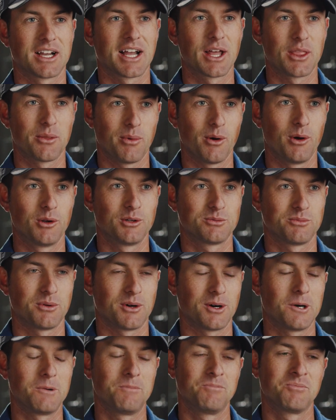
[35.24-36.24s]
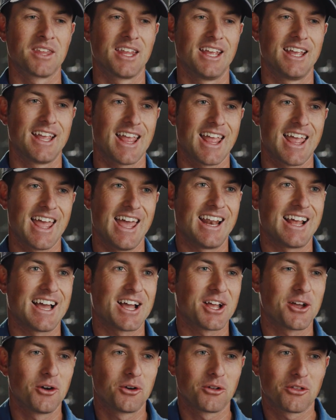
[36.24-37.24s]
I got the bonus ball. And I
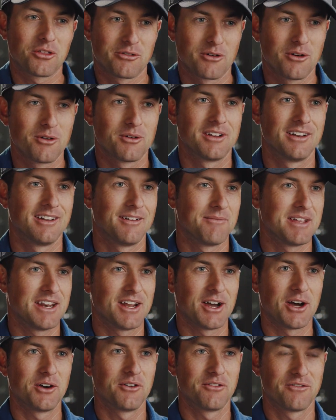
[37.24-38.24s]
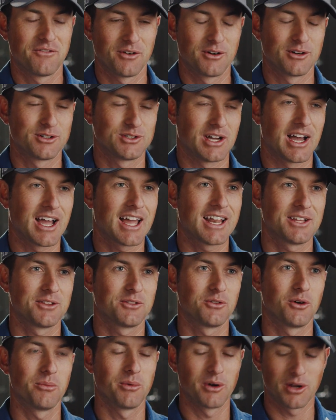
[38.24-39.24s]
go to throw it, and I mean 100-footer, so I had to
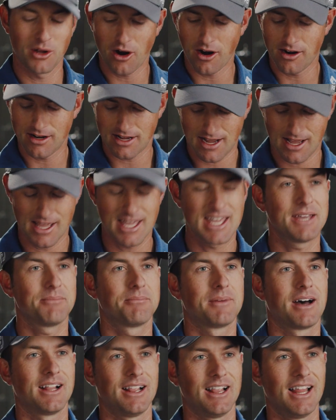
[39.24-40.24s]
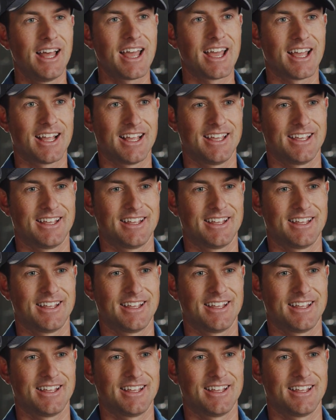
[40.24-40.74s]
throw it pretty hard. I hit my leg